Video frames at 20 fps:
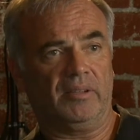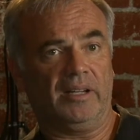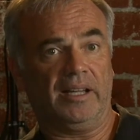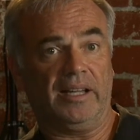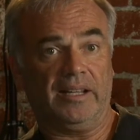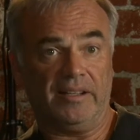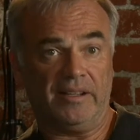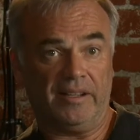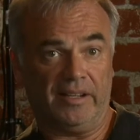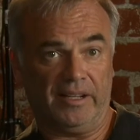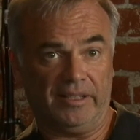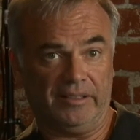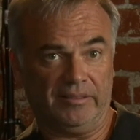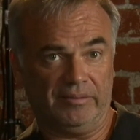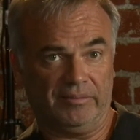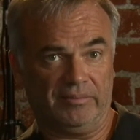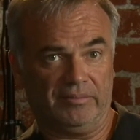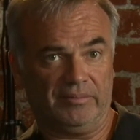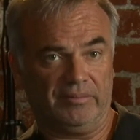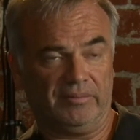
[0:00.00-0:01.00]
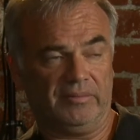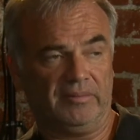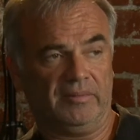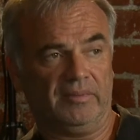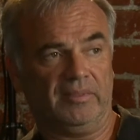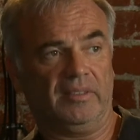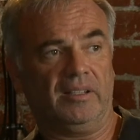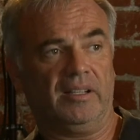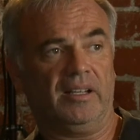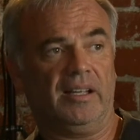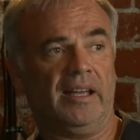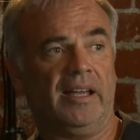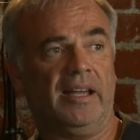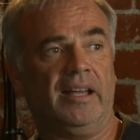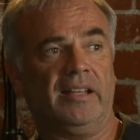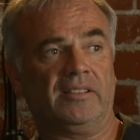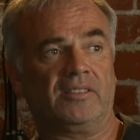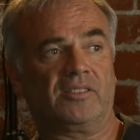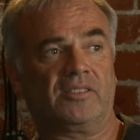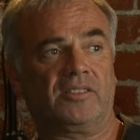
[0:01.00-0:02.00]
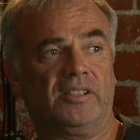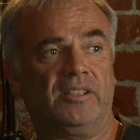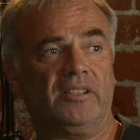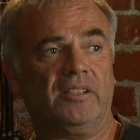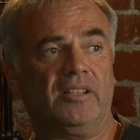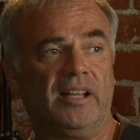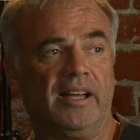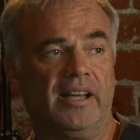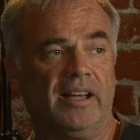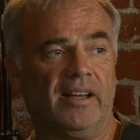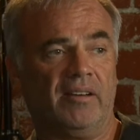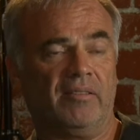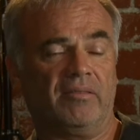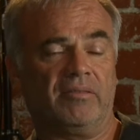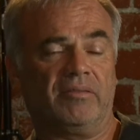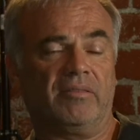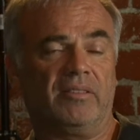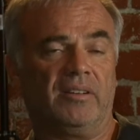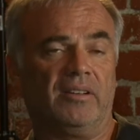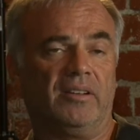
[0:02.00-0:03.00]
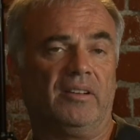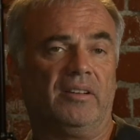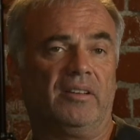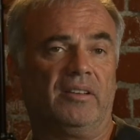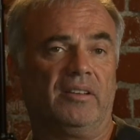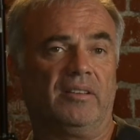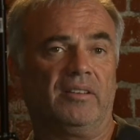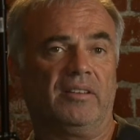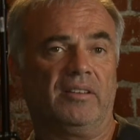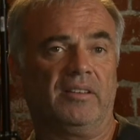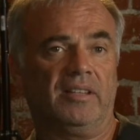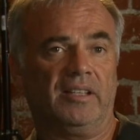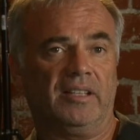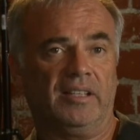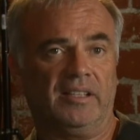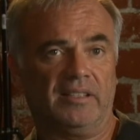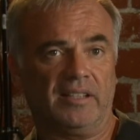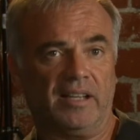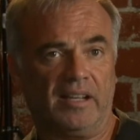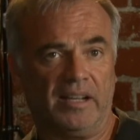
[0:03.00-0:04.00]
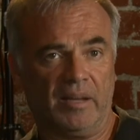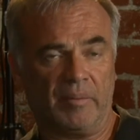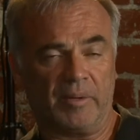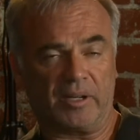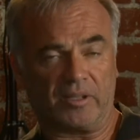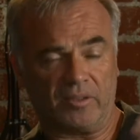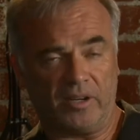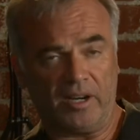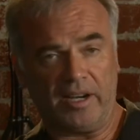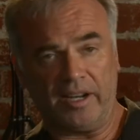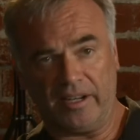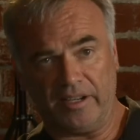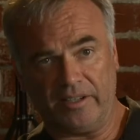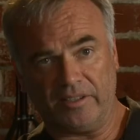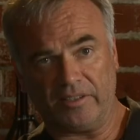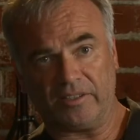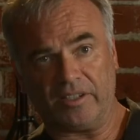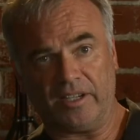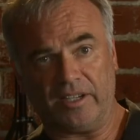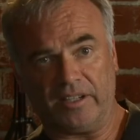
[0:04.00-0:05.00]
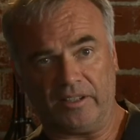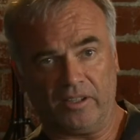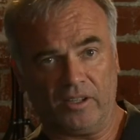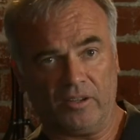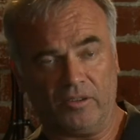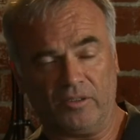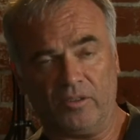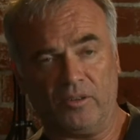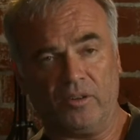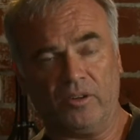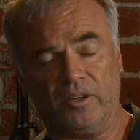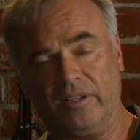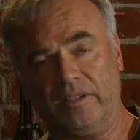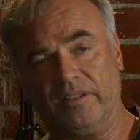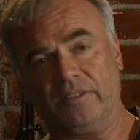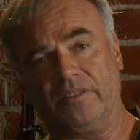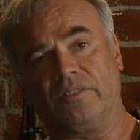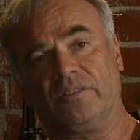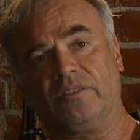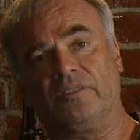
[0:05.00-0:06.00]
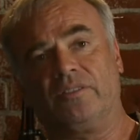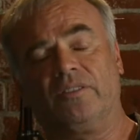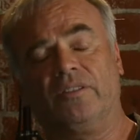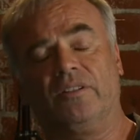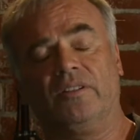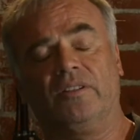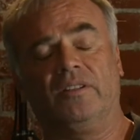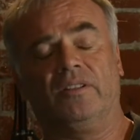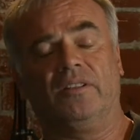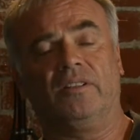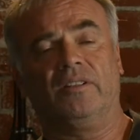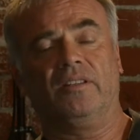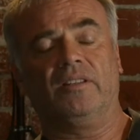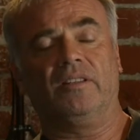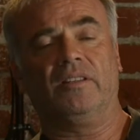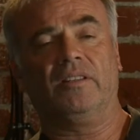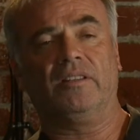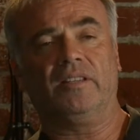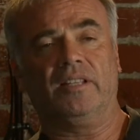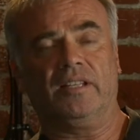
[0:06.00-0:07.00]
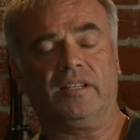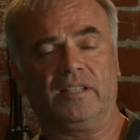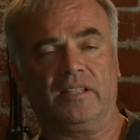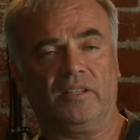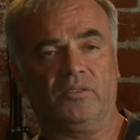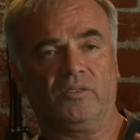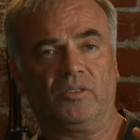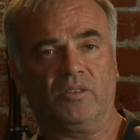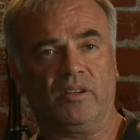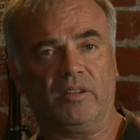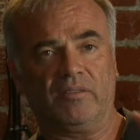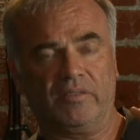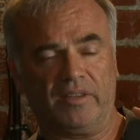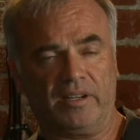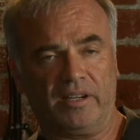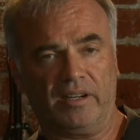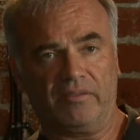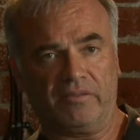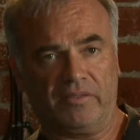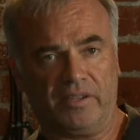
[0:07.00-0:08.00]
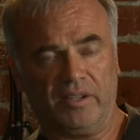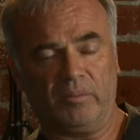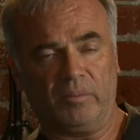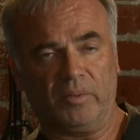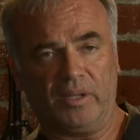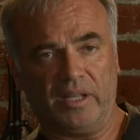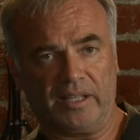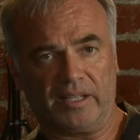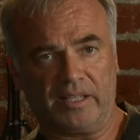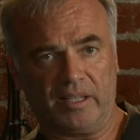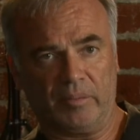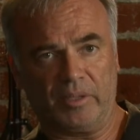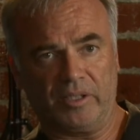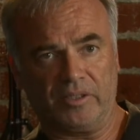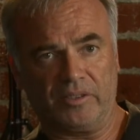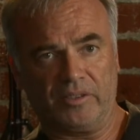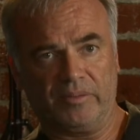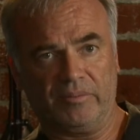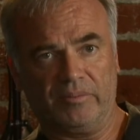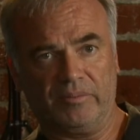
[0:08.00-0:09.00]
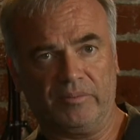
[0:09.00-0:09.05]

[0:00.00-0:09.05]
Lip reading: at night, and still have the dynamic range and low noise that gives you a very film-like image.